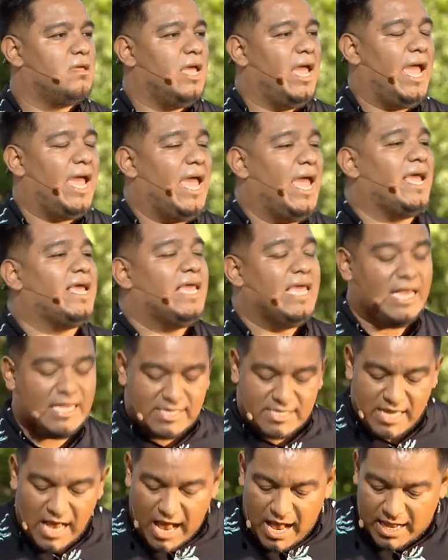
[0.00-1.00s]
And he
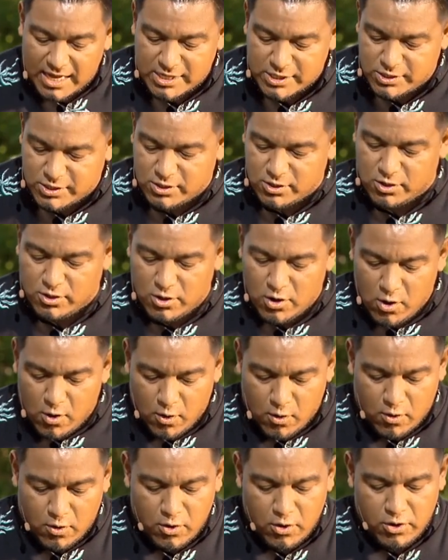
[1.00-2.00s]
does
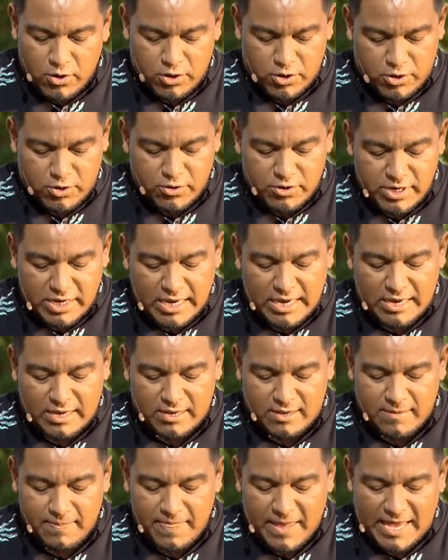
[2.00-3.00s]
know your
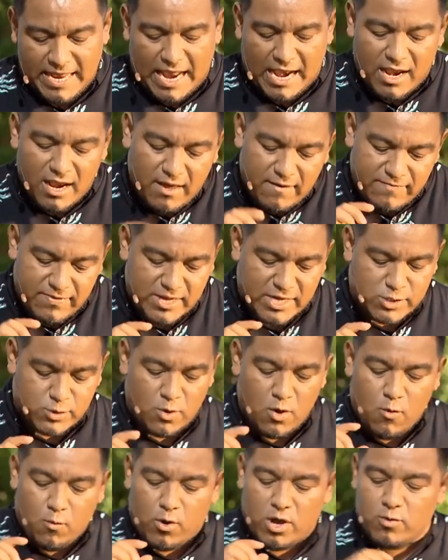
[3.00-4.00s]
need. And I love this.
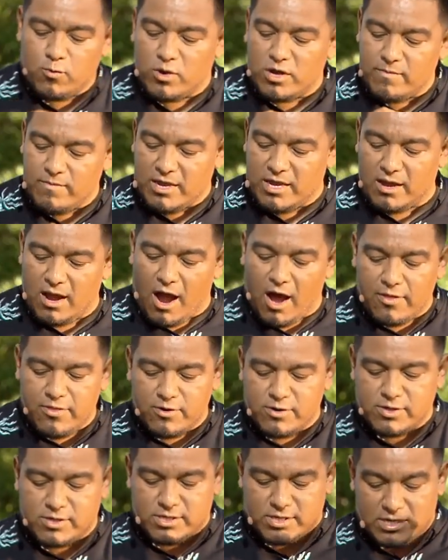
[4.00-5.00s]
When we meet
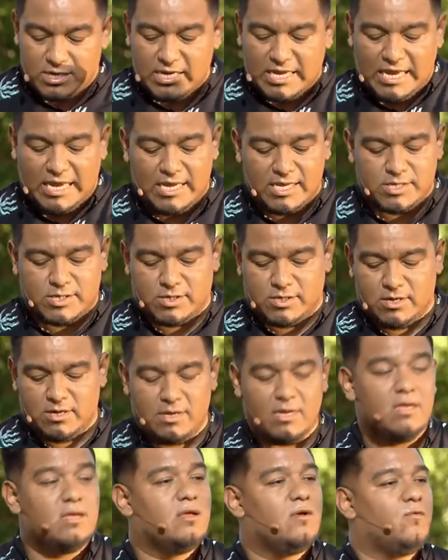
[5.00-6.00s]
others' needs,
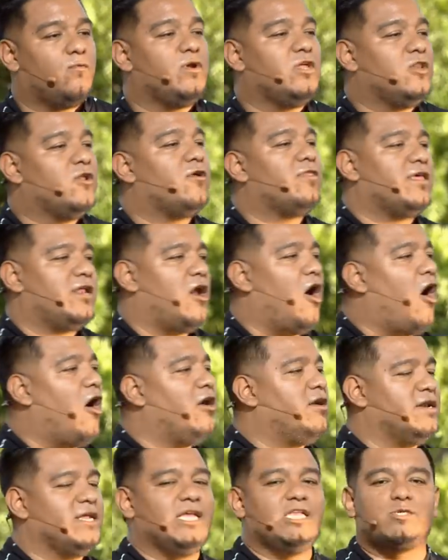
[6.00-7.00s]
we know that
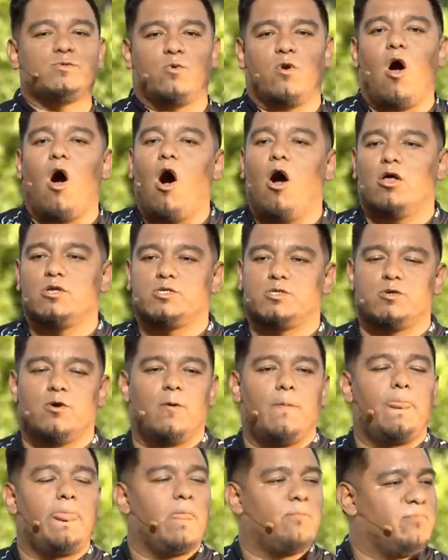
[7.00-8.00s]
our needs will
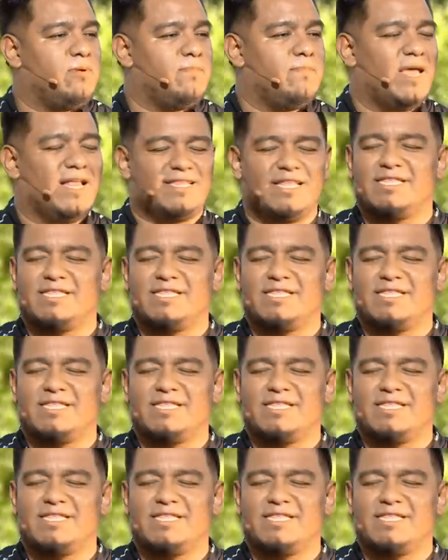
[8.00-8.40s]
also be met.